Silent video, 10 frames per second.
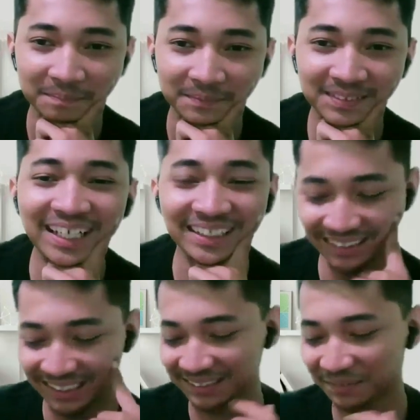Yes.
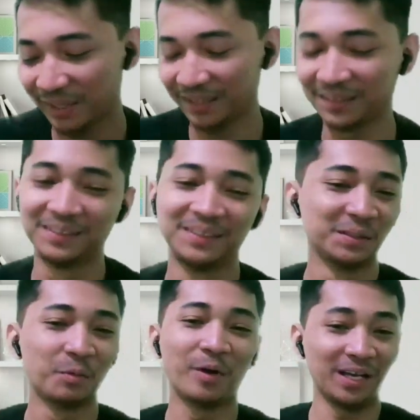Well.
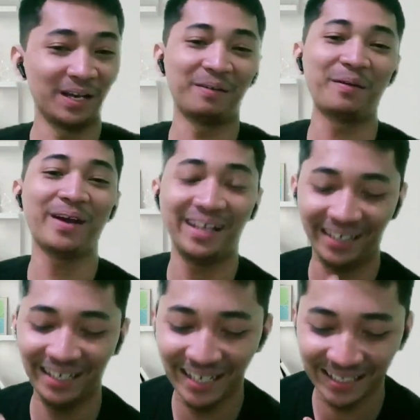
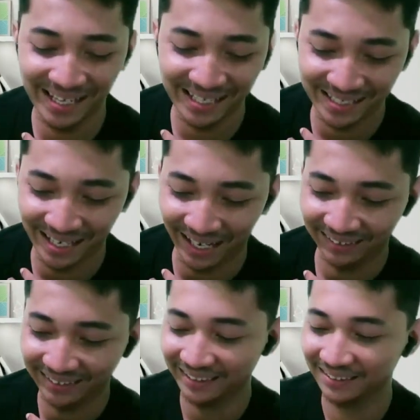That's, I
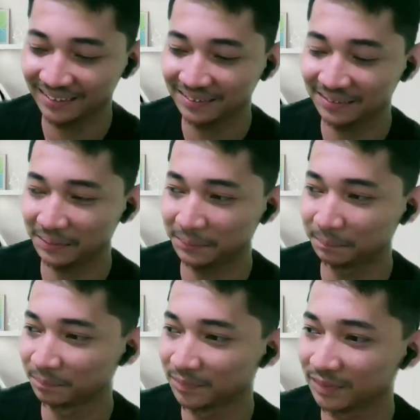think,
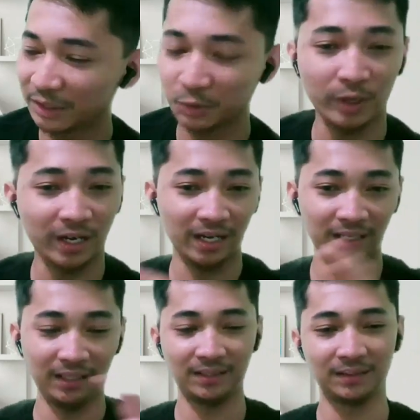that's where I,
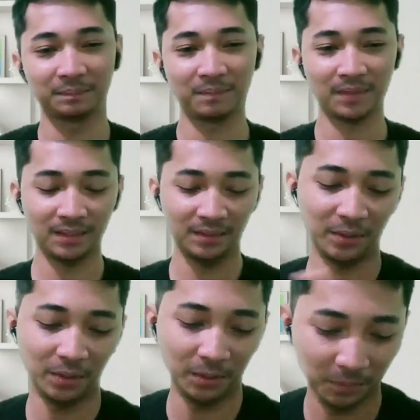
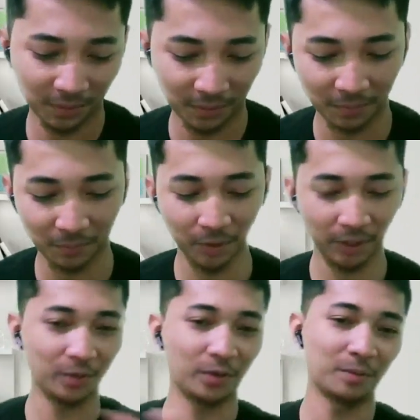
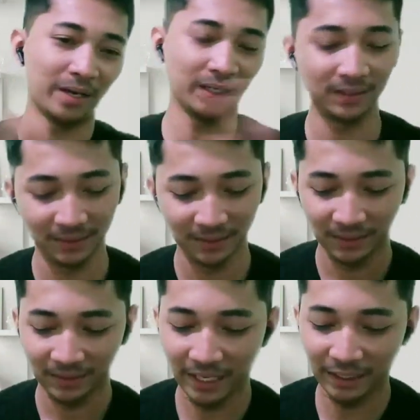work on my
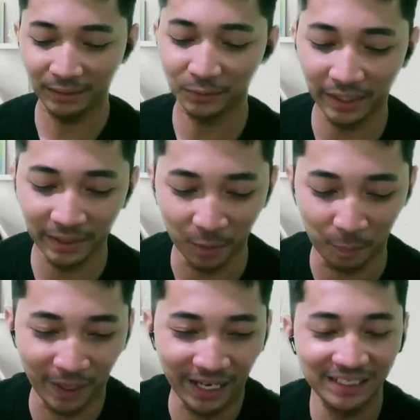day-to-day
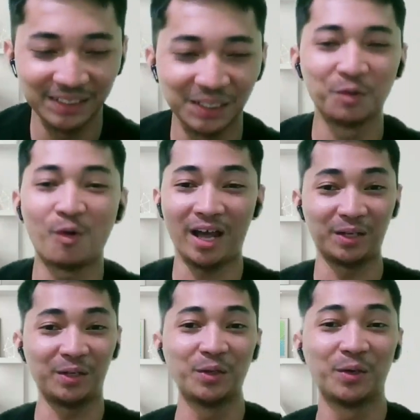operation, while
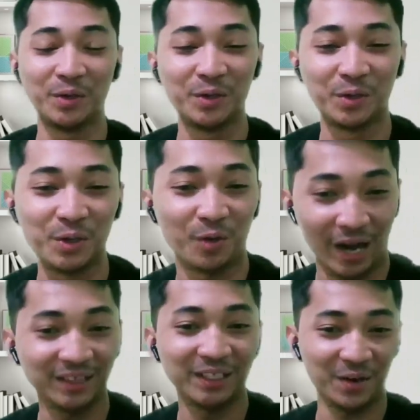you're
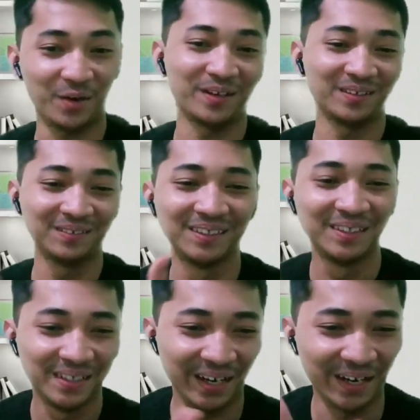writing on
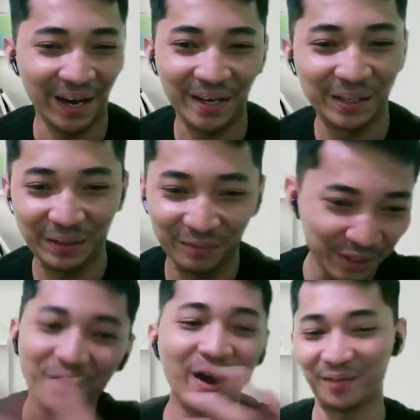AI
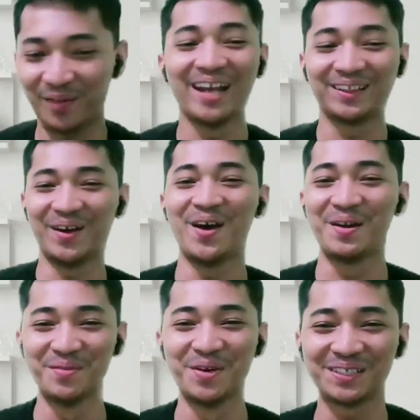review, I write on
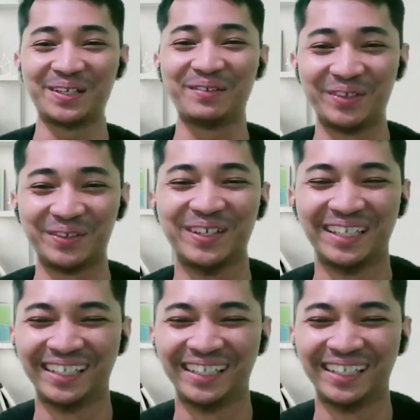MOOCs review.